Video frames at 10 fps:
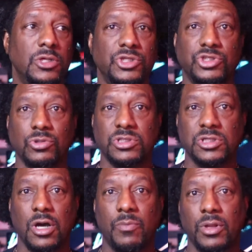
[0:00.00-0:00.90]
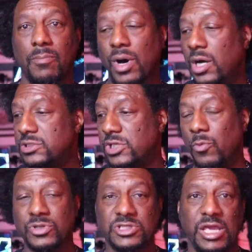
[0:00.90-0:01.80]
Shoot us a couple of bucks.
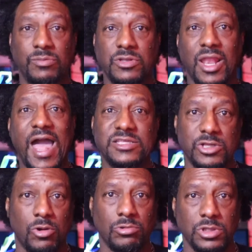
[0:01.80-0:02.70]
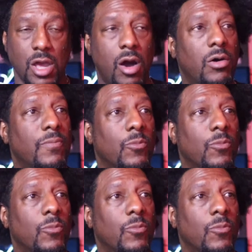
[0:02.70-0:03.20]
Help us keep the lights on, y'all.